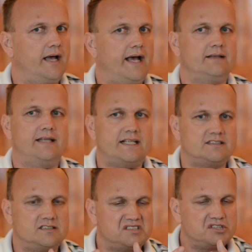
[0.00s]
And
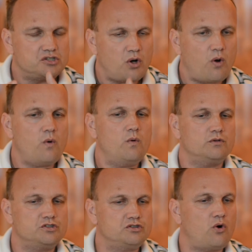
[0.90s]
that's so,
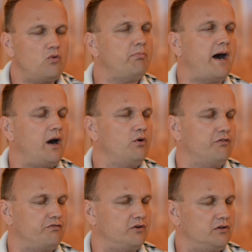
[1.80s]
so
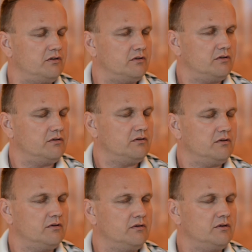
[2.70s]
powerful.
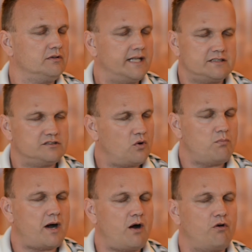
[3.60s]
That's so
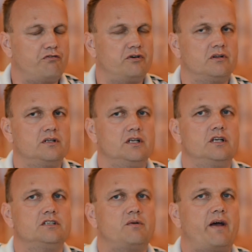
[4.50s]
powerful.
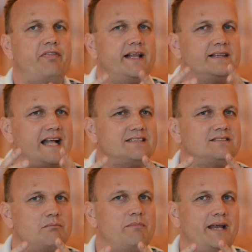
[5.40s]
So I think that's
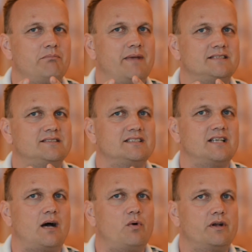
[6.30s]
the main message.
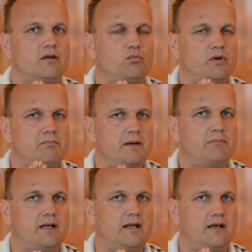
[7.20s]
I want
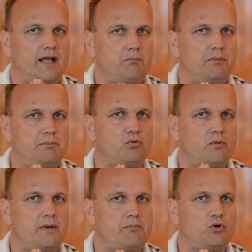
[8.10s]
to help people
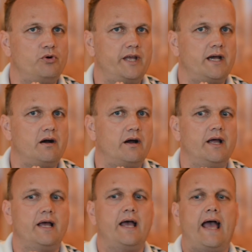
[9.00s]
remember who they are.
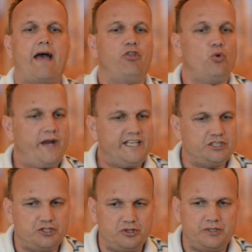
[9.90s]
And the way
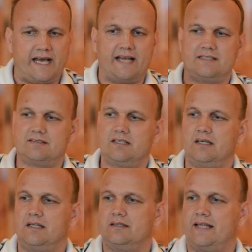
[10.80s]
to do that is
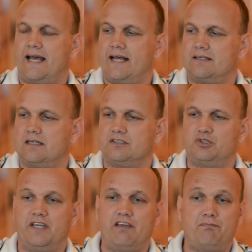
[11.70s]
that
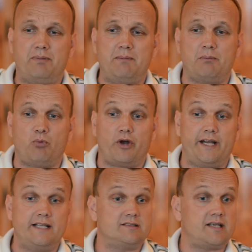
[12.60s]
to give people more
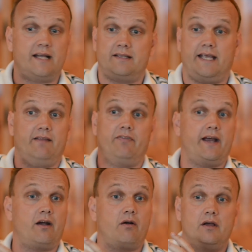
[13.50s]
insight in
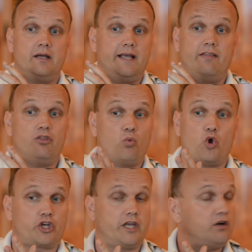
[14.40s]
the
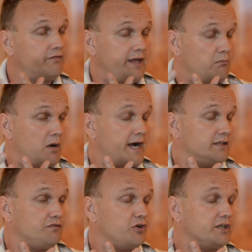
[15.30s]
working of their
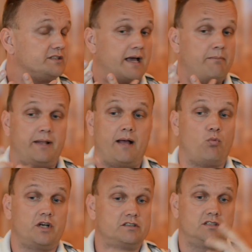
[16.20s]
mind, for example, and
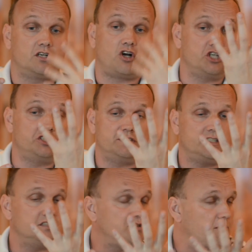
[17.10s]
what is the conscious
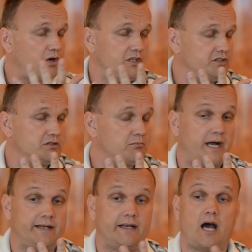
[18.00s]
and the subconscious
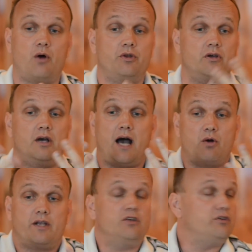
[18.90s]
mind, and how
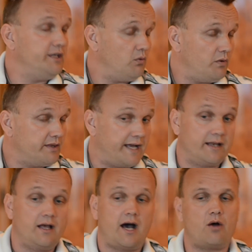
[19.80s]
can you deal with
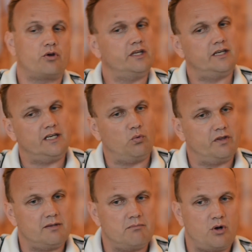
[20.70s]
that? How can you deal
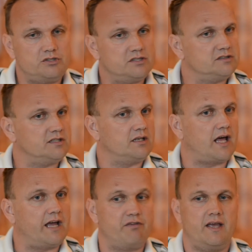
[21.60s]
with emotions in
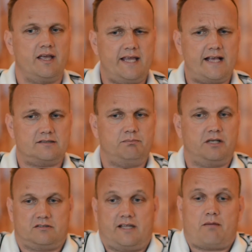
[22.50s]
life? Yes,
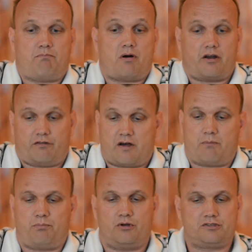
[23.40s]
because they are part of
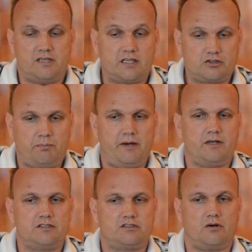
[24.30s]
our personal
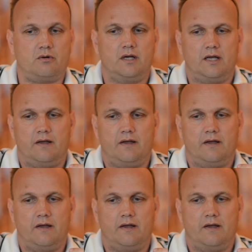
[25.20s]
experience. So